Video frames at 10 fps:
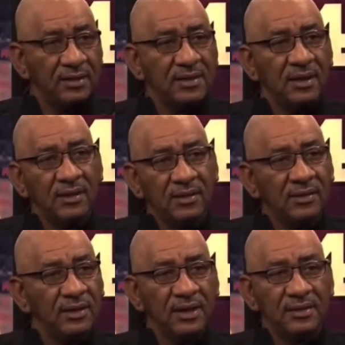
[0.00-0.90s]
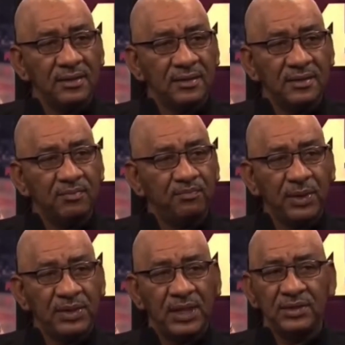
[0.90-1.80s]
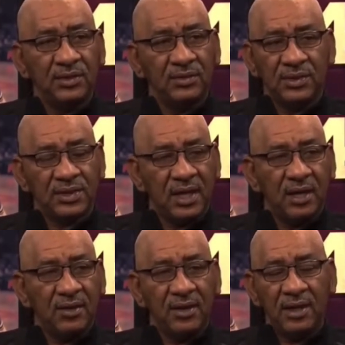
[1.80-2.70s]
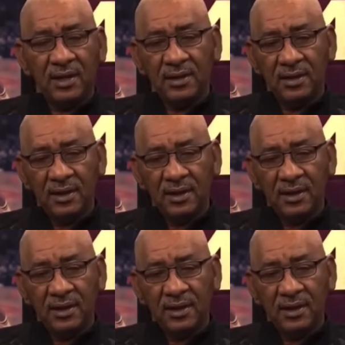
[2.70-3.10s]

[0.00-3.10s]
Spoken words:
So his potential was scary, and